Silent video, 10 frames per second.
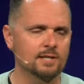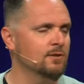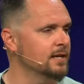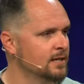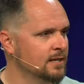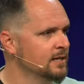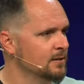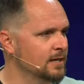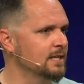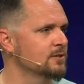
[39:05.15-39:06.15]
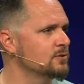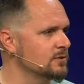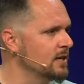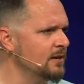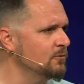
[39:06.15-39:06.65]
Like, you're like, man, those
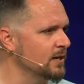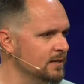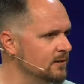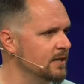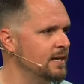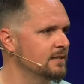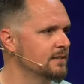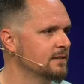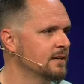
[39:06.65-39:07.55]
are, I don't want to hear that.